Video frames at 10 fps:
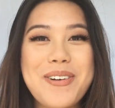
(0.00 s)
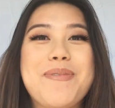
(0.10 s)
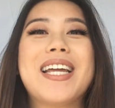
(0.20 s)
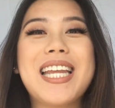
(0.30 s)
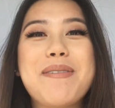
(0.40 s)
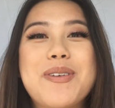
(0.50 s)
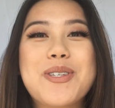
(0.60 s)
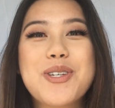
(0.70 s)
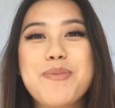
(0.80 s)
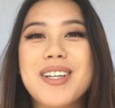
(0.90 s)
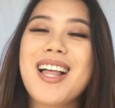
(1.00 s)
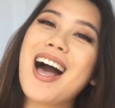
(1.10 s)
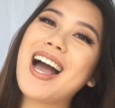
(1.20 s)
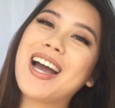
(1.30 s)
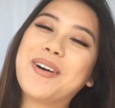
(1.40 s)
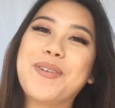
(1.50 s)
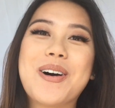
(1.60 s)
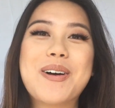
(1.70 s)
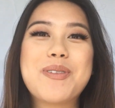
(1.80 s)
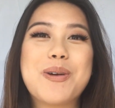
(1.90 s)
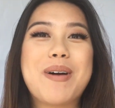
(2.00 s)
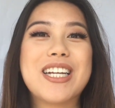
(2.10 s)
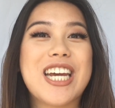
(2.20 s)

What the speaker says: My name is Jamila and welcome to my